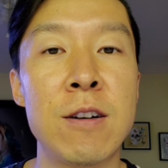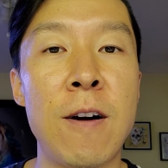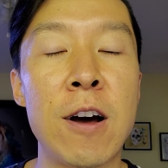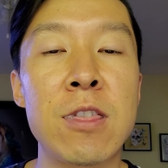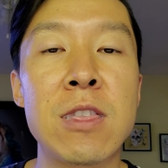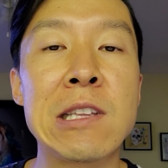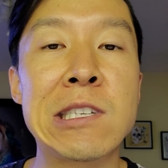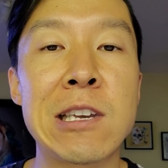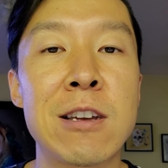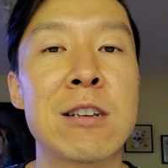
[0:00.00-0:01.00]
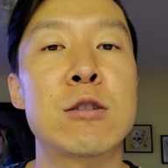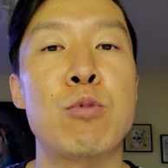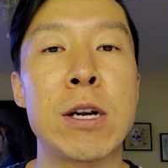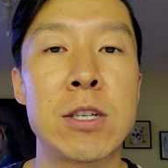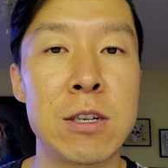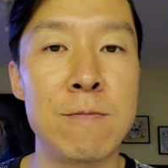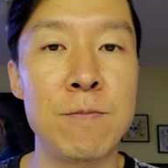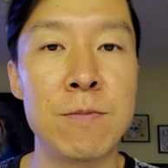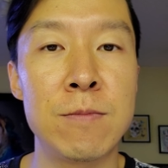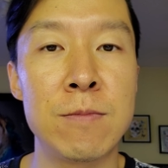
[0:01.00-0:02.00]
authentic expression,
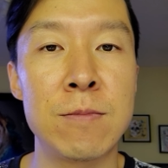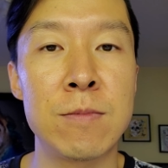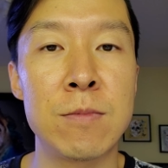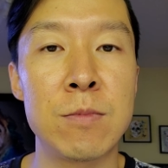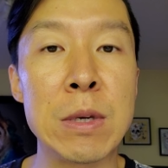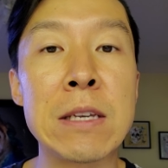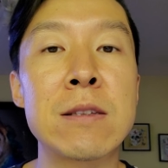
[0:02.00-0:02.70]
being